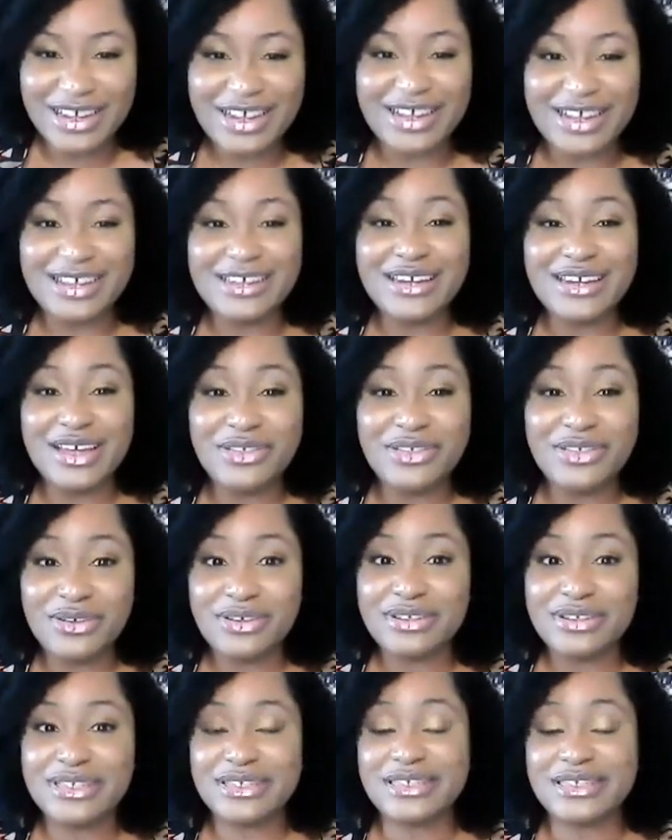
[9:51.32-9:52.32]
Another
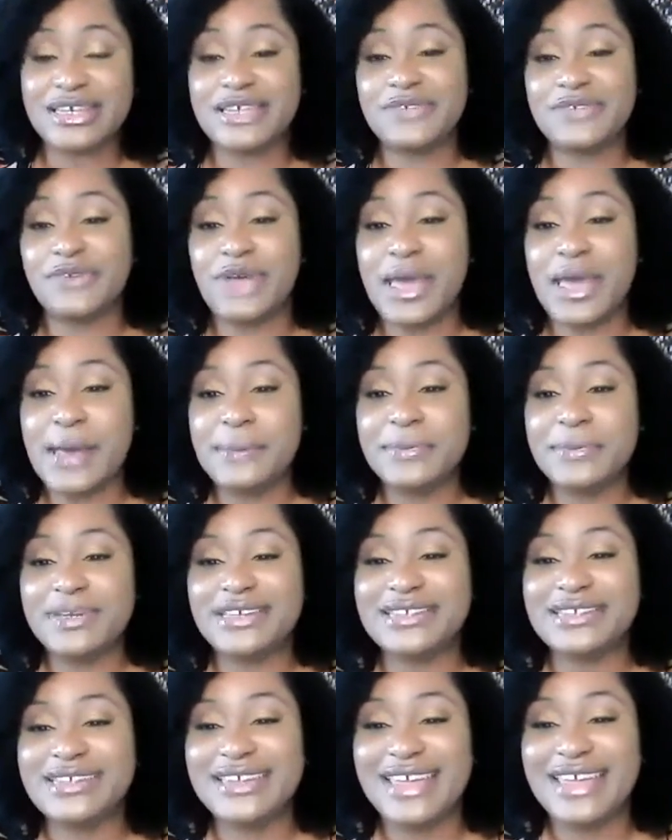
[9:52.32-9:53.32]
successful habit
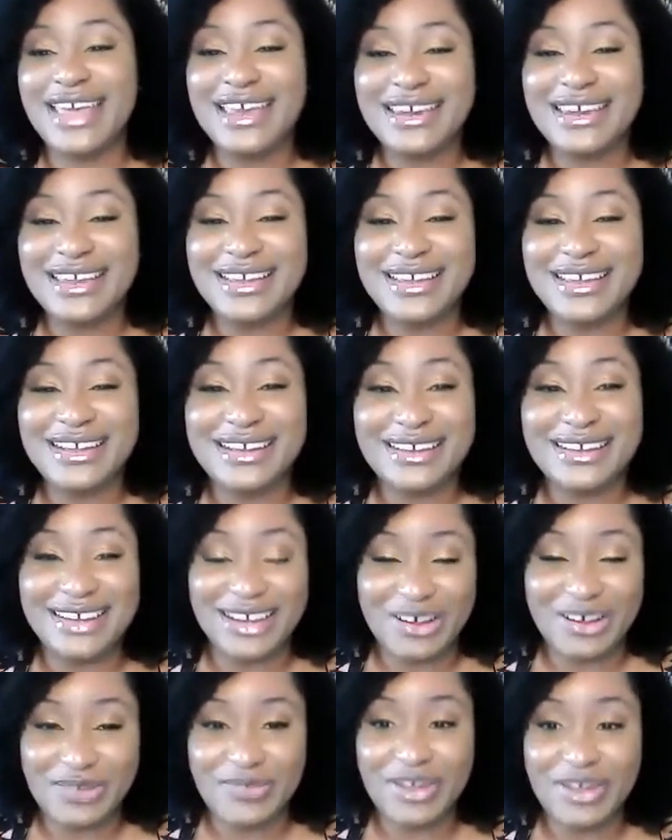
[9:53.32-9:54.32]
is getting
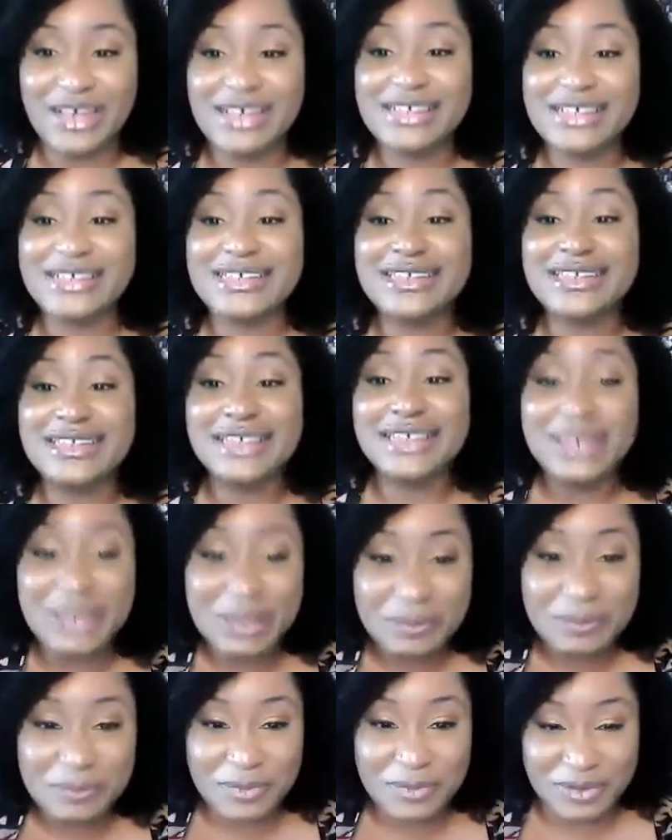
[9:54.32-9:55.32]
enough
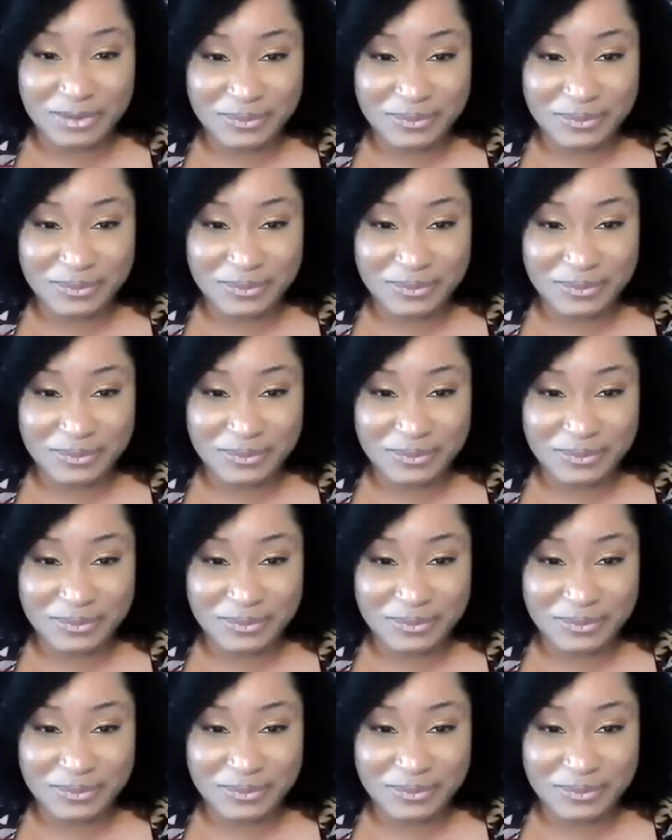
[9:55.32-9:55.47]
sleep.